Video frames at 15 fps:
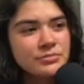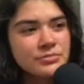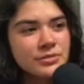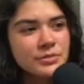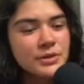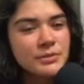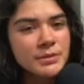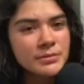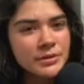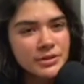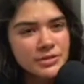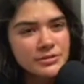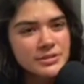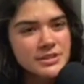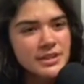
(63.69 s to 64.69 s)
where my brother
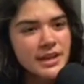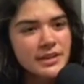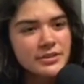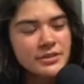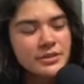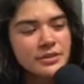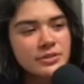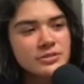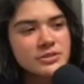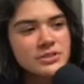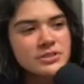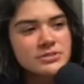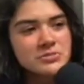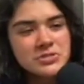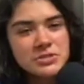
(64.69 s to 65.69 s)
was at or
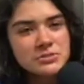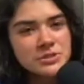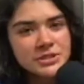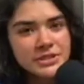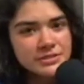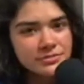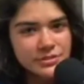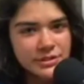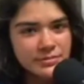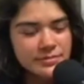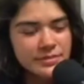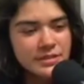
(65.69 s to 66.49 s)
just somewhere different.